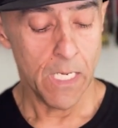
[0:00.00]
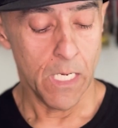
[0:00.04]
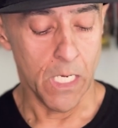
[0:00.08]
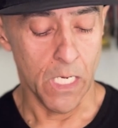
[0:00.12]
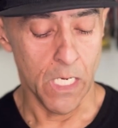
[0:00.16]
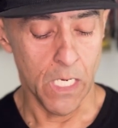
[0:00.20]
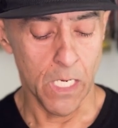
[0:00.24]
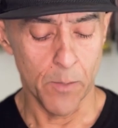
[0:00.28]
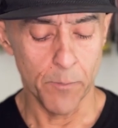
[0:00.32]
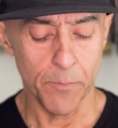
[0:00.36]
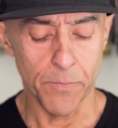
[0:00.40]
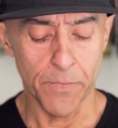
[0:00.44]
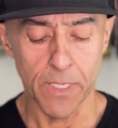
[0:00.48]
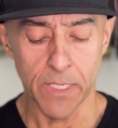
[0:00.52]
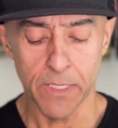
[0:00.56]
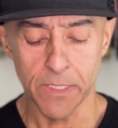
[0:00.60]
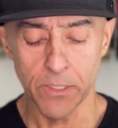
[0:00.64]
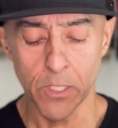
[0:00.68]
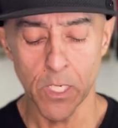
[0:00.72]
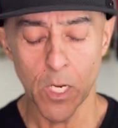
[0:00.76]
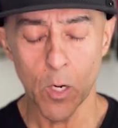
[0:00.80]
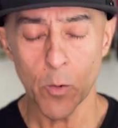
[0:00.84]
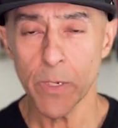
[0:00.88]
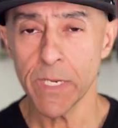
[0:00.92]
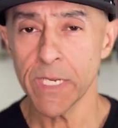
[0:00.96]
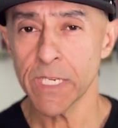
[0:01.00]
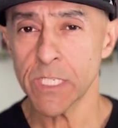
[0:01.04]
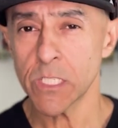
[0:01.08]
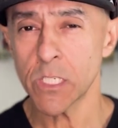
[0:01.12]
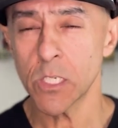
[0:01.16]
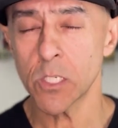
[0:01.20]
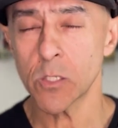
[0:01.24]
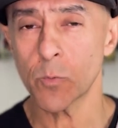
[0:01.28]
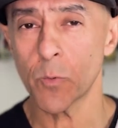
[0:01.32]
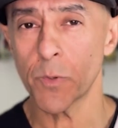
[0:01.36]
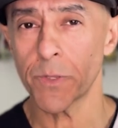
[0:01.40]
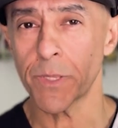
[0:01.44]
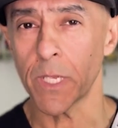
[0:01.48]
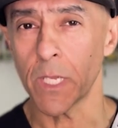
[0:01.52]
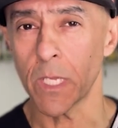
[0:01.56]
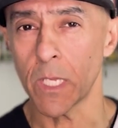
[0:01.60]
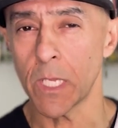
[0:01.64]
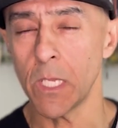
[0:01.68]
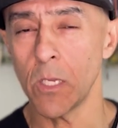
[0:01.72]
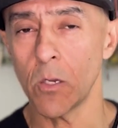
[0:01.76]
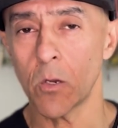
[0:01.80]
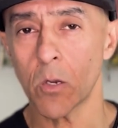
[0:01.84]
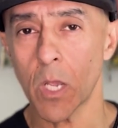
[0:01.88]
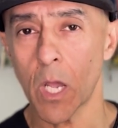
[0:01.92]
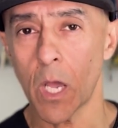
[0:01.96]
No issues with the
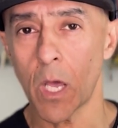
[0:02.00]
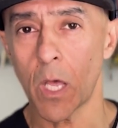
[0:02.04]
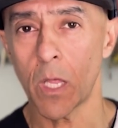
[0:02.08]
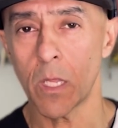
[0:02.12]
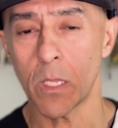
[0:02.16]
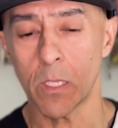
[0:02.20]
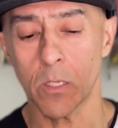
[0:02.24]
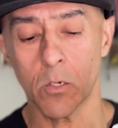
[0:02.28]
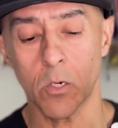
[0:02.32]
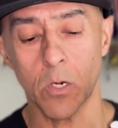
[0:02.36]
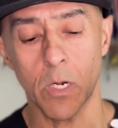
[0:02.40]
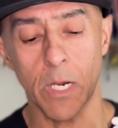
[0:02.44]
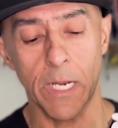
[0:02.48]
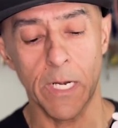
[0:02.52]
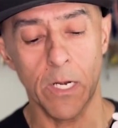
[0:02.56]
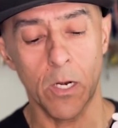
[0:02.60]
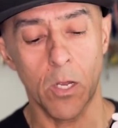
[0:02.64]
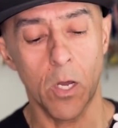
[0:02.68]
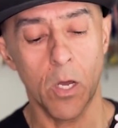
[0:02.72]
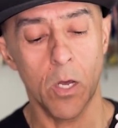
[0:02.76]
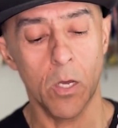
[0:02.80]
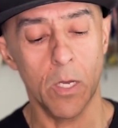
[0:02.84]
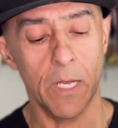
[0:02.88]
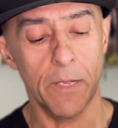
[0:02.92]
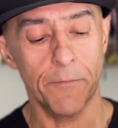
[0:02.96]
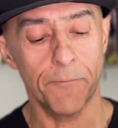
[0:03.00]
heel collar at all.